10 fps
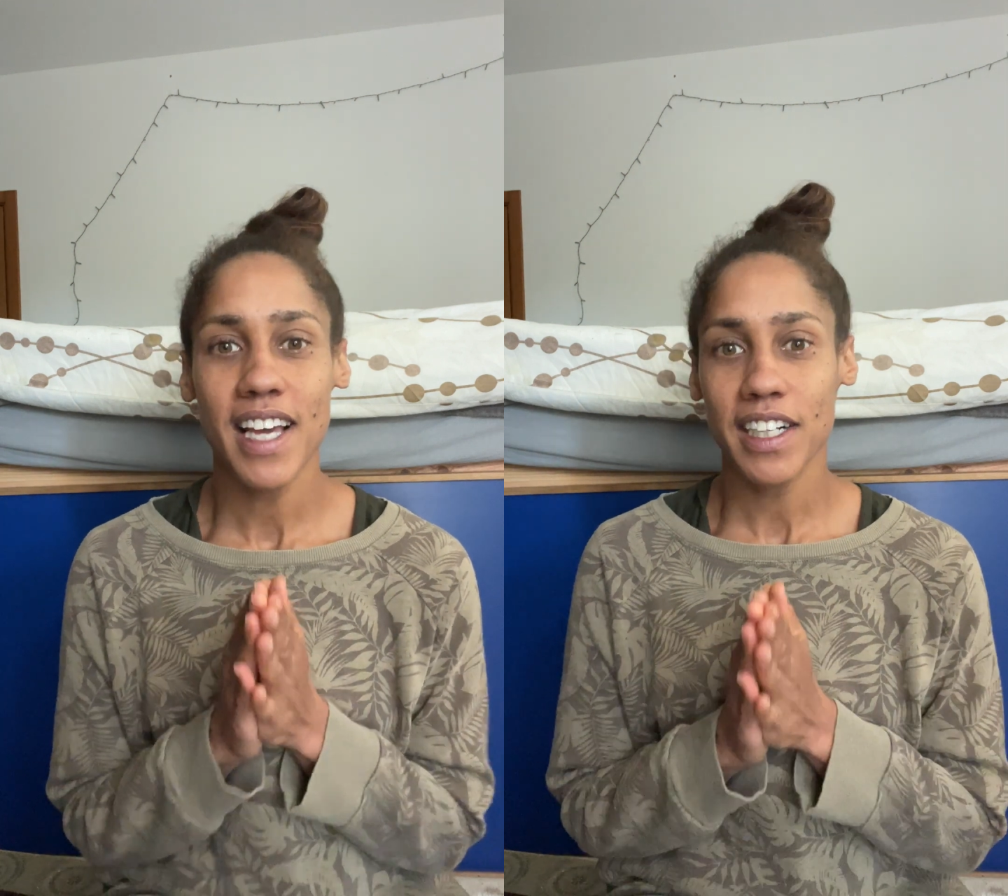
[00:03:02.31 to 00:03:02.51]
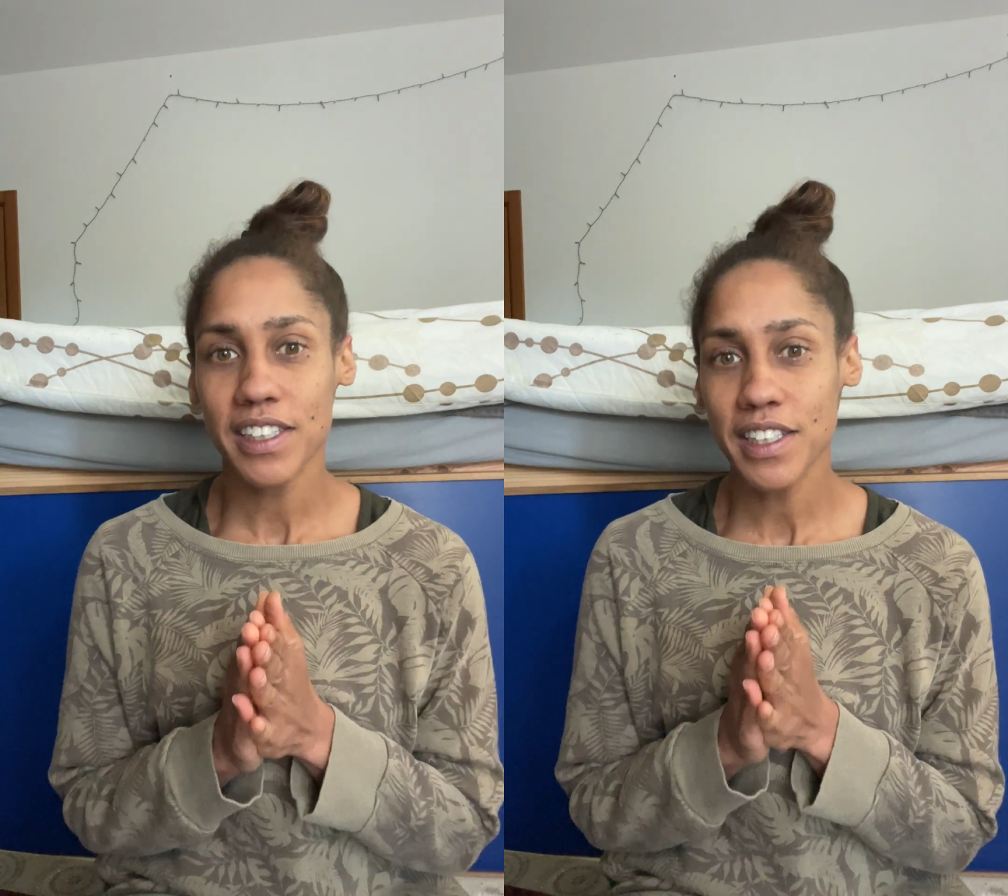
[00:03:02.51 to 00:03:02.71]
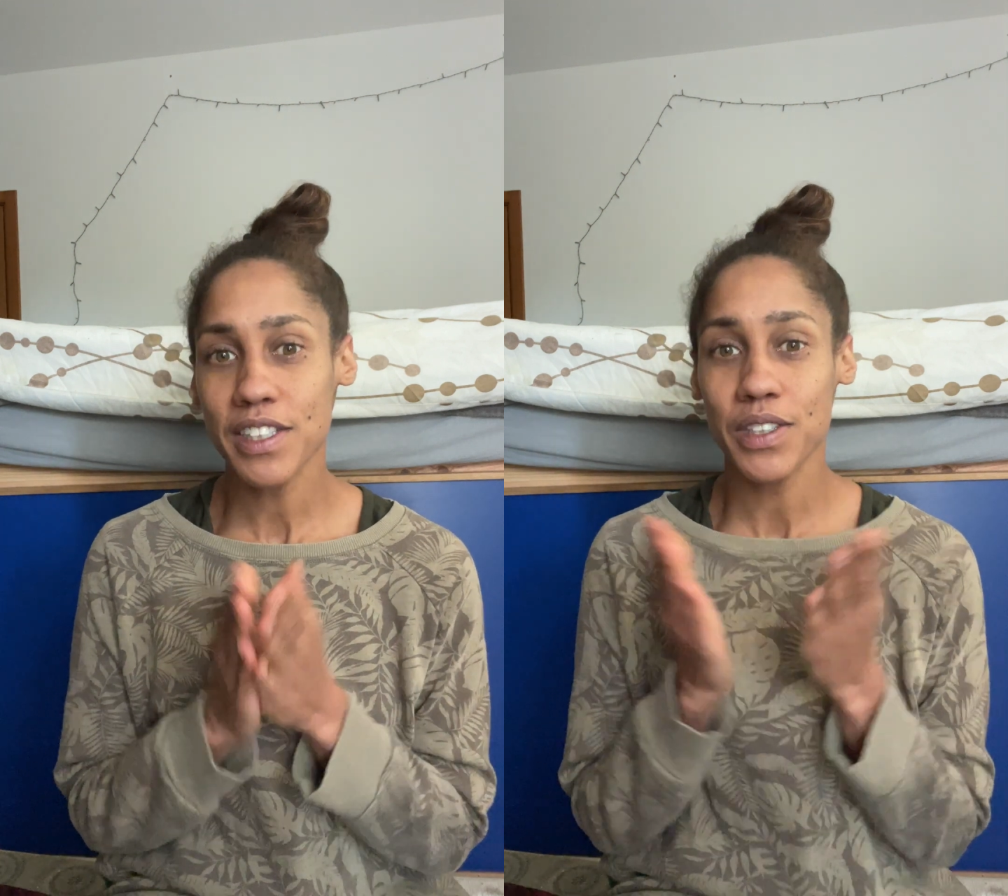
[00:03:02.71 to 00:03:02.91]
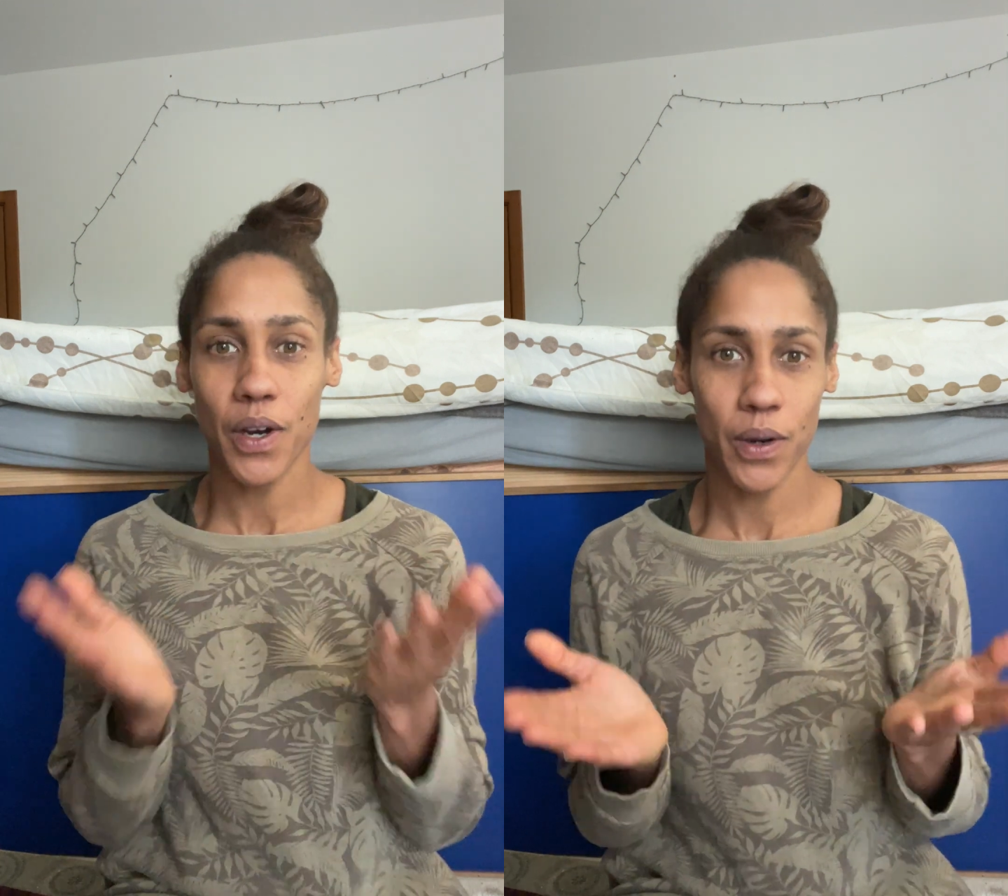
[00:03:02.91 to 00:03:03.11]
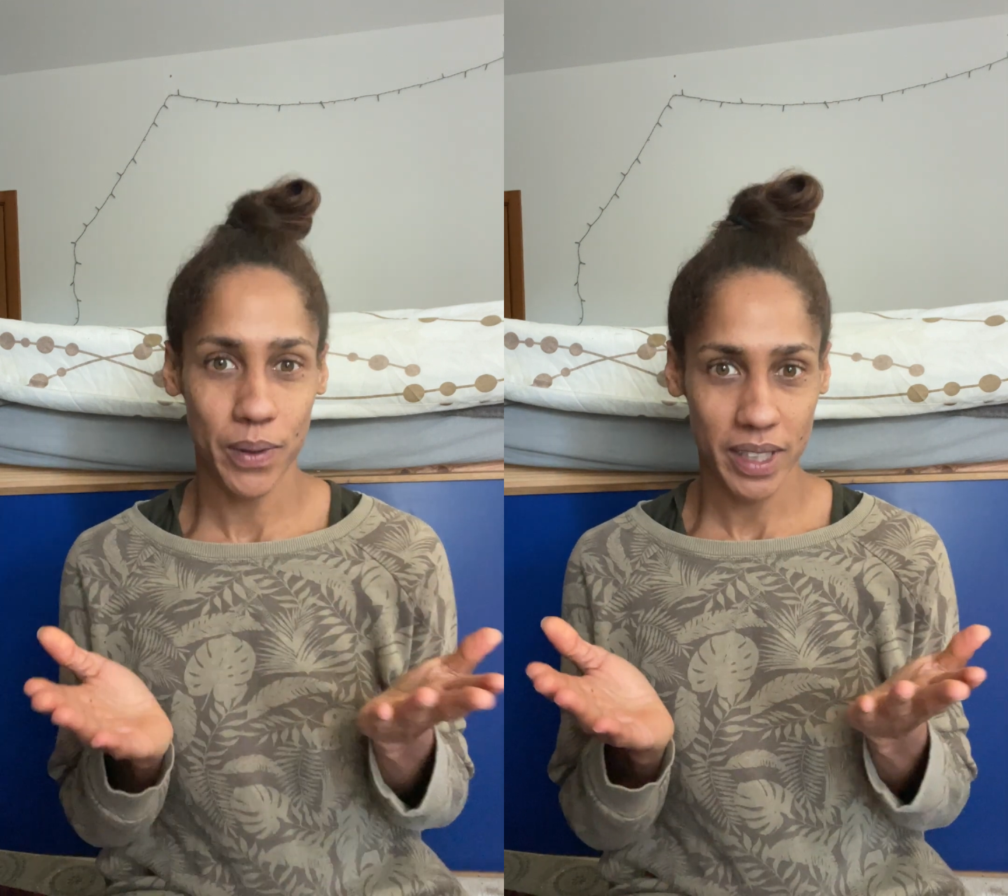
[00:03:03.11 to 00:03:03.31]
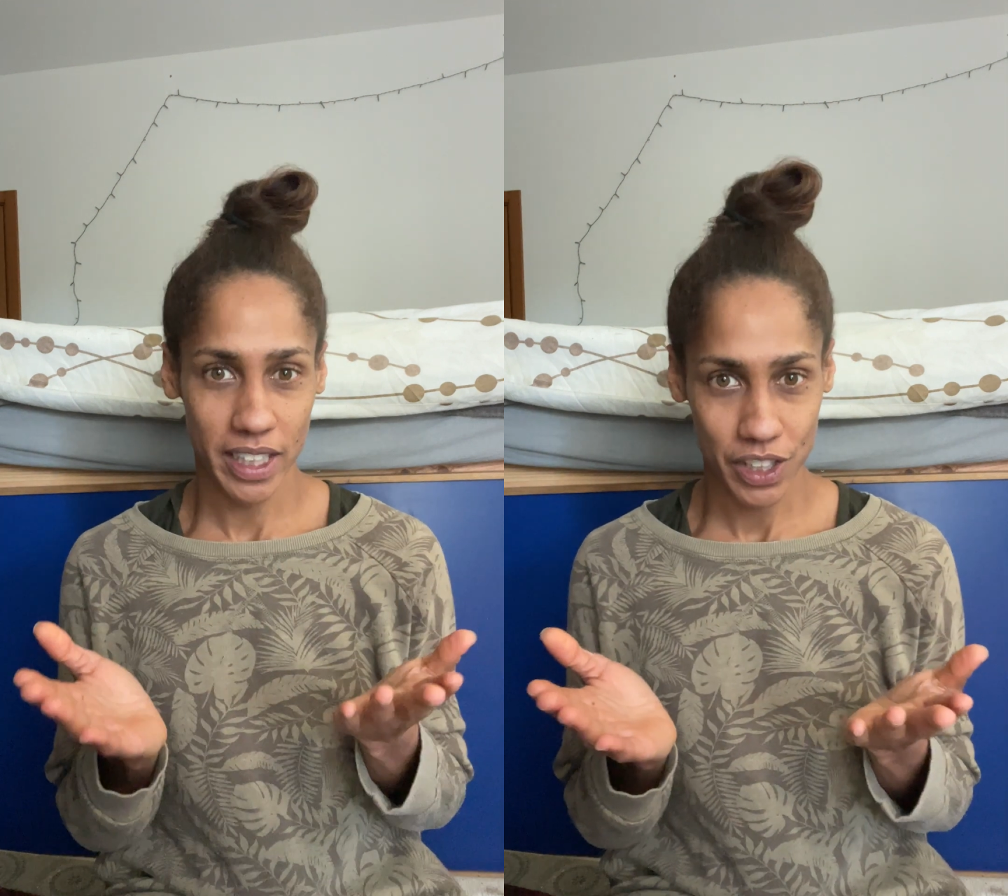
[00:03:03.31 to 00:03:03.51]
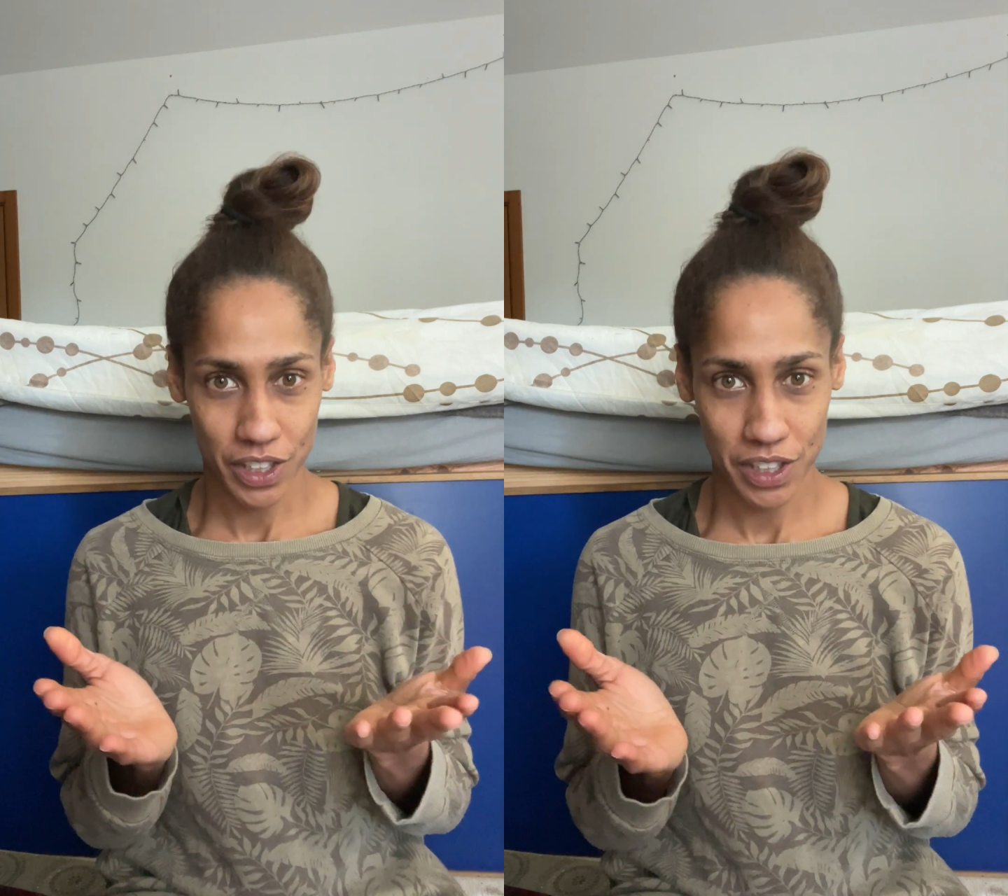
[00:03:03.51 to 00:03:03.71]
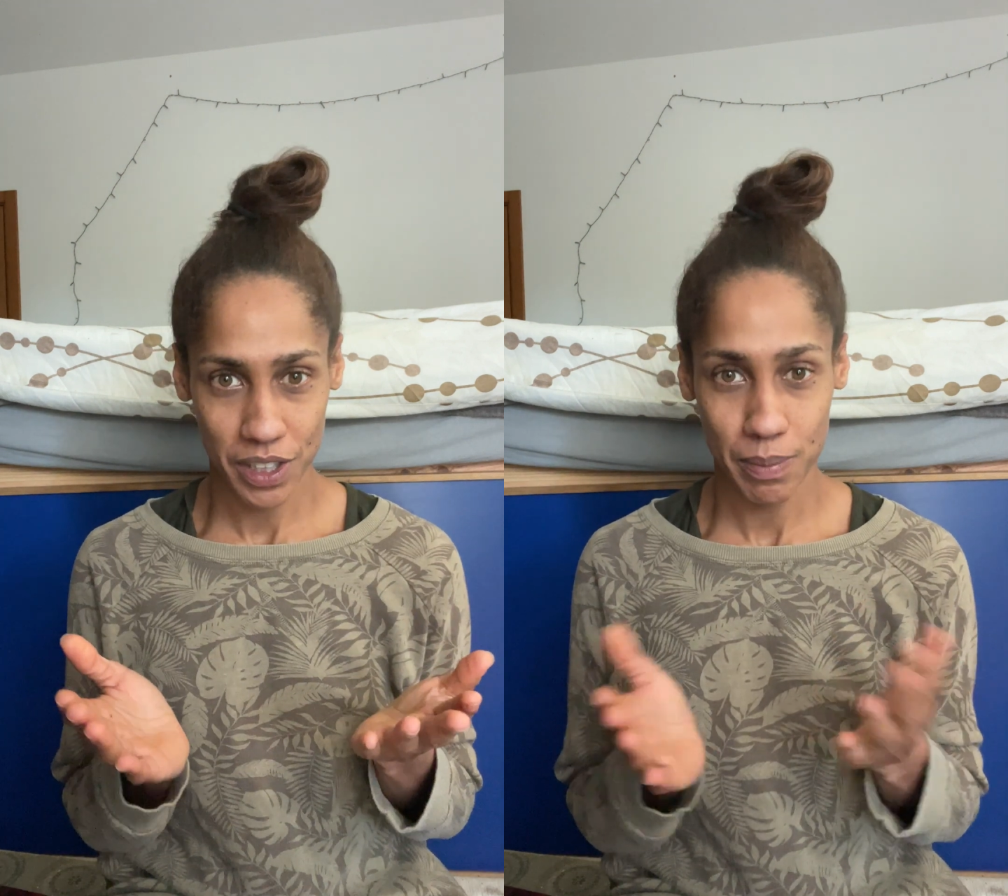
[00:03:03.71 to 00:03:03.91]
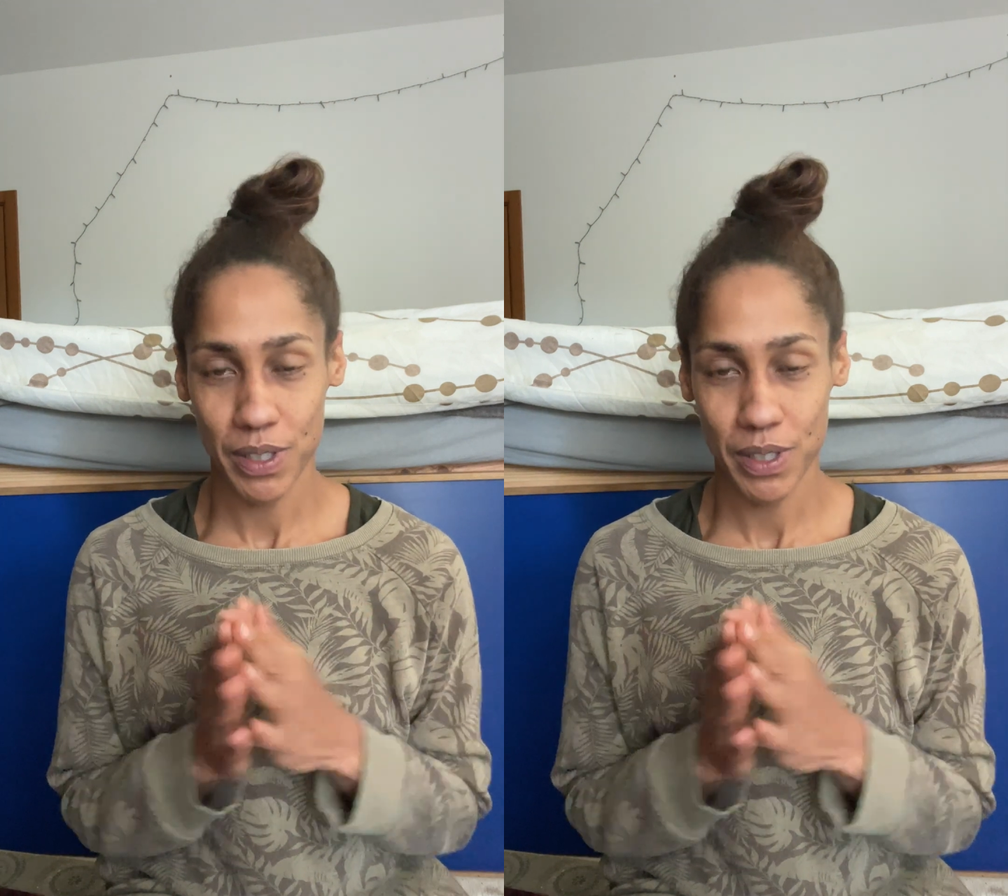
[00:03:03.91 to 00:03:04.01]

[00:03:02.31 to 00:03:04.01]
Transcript: actually this correlationship